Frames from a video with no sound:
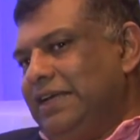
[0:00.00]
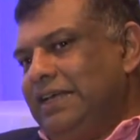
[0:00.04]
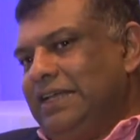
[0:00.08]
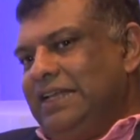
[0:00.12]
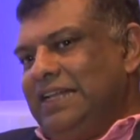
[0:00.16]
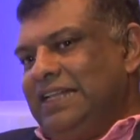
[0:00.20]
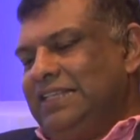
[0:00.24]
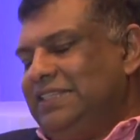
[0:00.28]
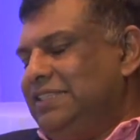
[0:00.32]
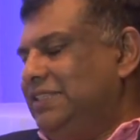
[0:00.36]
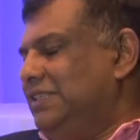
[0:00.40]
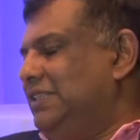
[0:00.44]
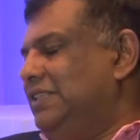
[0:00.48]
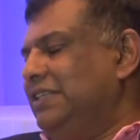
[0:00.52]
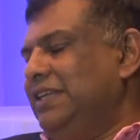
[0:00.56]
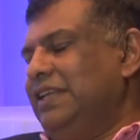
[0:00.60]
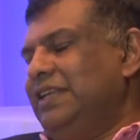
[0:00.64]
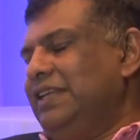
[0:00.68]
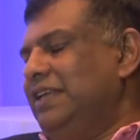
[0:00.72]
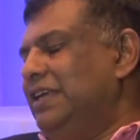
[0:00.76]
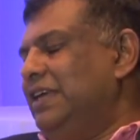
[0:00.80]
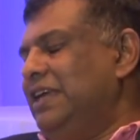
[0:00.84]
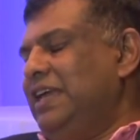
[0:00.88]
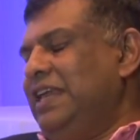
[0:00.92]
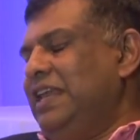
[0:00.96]
That's
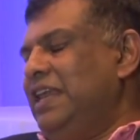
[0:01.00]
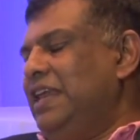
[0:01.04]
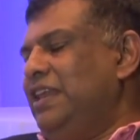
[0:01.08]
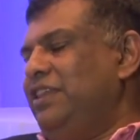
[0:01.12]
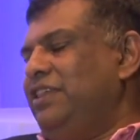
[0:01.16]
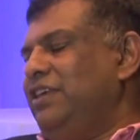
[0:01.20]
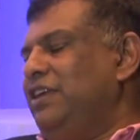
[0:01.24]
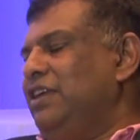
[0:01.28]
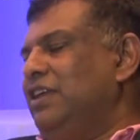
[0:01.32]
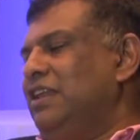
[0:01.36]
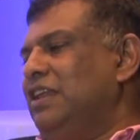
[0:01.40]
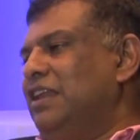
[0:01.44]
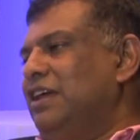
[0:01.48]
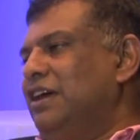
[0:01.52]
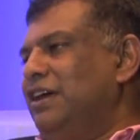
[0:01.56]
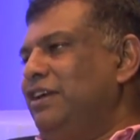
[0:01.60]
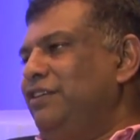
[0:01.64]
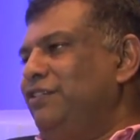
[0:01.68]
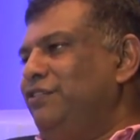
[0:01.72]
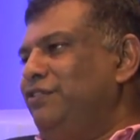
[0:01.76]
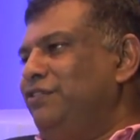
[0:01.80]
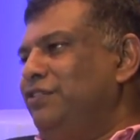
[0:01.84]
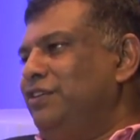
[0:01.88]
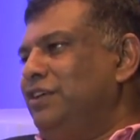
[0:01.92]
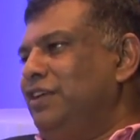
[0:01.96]
in anything in
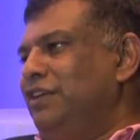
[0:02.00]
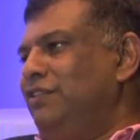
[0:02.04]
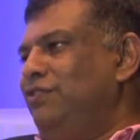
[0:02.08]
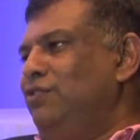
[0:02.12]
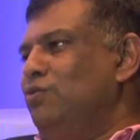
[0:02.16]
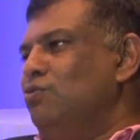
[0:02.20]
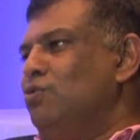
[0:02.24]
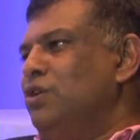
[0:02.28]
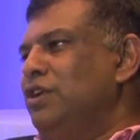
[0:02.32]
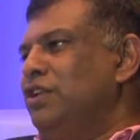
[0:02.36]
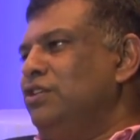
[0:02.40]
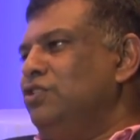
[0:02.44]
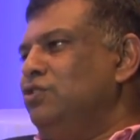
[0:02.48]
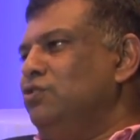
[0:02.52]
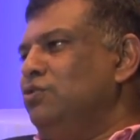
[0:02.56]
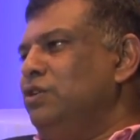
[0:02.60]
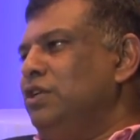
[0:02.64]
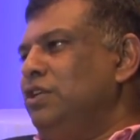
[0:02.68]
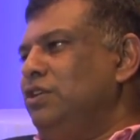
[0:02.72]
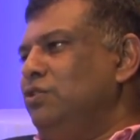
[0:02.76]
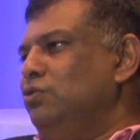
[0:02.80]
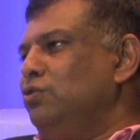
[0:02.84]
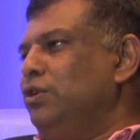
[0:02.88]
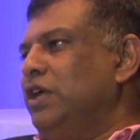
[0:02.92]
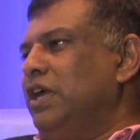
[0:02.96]
life. If you want to do
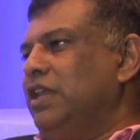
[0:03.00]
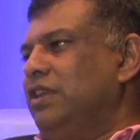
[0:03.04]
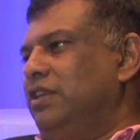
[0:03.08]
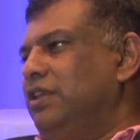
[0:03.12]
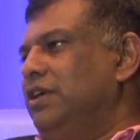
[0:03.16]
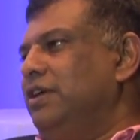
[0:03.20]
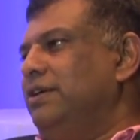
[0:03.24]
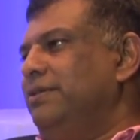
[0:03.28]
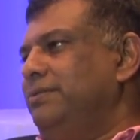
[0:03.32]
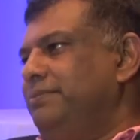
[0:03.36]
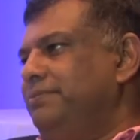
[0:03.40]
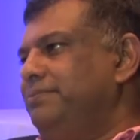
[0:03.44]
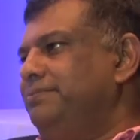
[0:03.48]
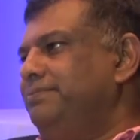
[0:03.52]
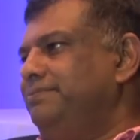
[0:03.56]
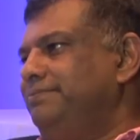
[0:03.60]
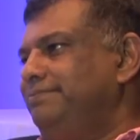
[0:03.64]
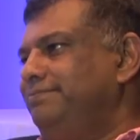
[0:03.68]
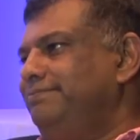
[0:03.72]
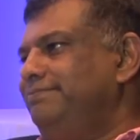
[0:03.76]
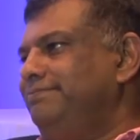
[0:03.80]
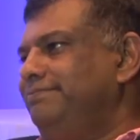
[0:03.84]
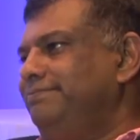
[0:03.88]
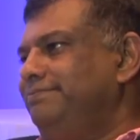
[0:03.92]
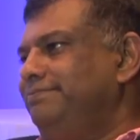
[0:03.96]
it, you'll get there.
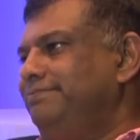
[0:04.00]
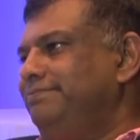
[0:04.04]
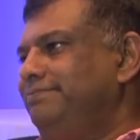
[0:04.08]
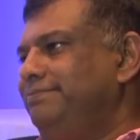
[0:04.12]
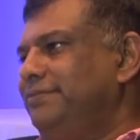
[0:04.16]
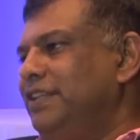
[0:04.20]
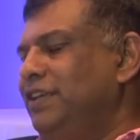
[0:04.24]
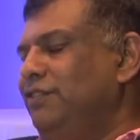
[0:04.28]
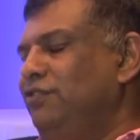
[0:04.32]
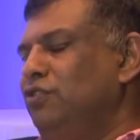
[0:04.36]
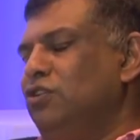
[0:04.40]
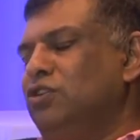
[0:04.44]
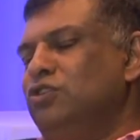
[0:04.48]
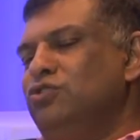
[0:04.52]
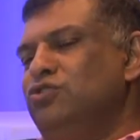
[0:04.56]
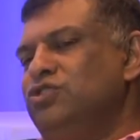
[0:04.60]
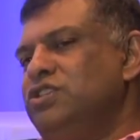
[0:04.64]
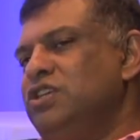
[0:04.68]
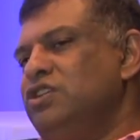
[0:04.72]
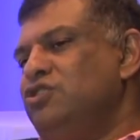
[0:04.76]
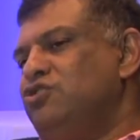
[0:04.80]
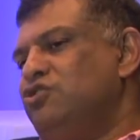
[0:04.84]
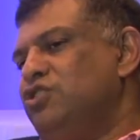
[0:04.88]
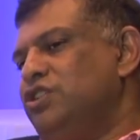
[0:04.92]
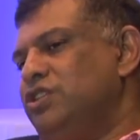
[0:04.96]
If you lose
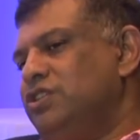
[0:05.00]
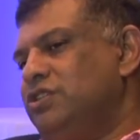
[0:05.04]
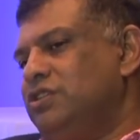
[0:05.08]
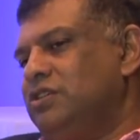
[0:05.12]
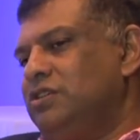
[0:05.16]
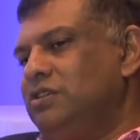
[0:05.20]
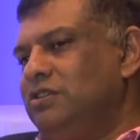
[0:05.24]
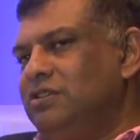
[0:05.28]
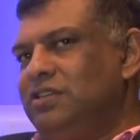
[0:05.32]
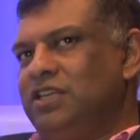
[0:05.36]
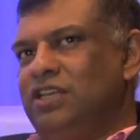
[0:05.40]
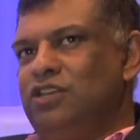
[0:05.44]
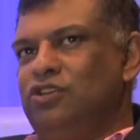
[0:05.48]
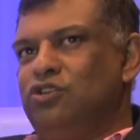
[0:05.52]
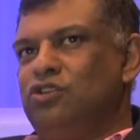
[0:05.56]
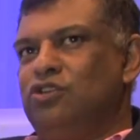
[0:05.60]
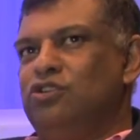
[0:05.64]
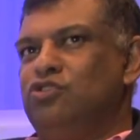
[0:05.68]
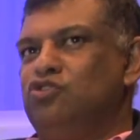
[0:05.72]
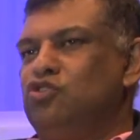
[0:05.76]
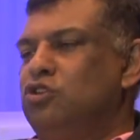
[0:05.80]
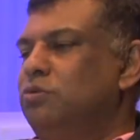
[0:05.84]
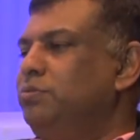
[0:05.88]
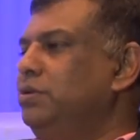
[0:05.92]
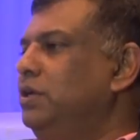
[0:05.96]
interest, then you got
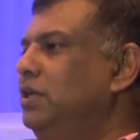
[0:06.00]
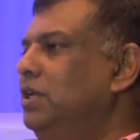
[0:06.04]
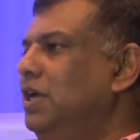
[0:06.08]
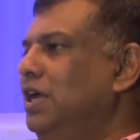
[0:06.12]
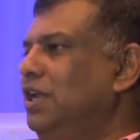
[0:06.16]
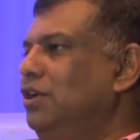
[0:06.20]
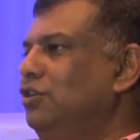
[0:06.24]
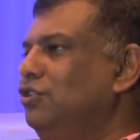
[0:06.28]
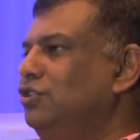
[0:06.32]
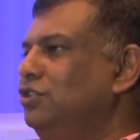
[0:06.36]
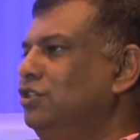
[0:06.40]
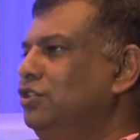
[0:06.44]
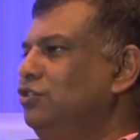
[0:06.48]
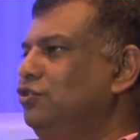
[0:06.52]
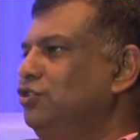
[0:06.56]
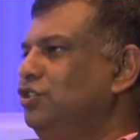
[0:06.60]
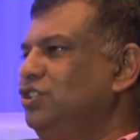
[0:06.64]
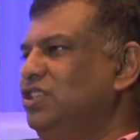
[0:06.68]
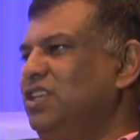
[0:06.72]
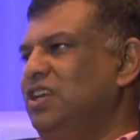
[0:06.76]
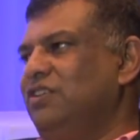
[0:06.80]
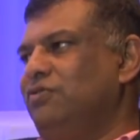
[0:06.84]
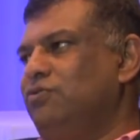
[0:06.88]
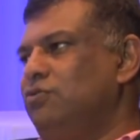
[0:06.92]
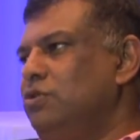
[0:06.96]
to drop it. I lost
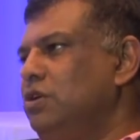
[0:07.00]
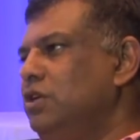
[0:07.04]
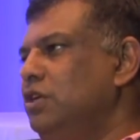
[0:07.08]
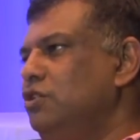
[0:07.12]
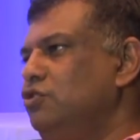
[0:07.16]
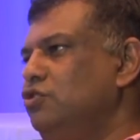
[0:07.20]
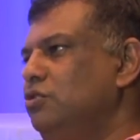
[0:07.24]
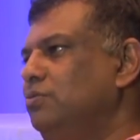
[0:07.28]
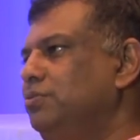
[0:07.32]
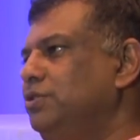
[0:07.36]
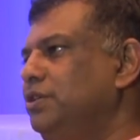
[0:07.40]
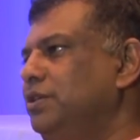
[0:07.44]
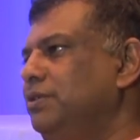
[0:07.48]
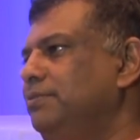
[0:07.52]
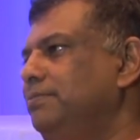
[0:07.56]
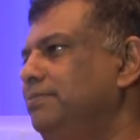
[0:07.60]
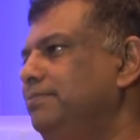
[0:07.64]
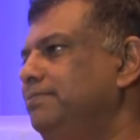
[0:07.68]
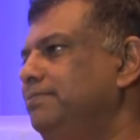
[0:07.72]
interest in F1, I dropped it.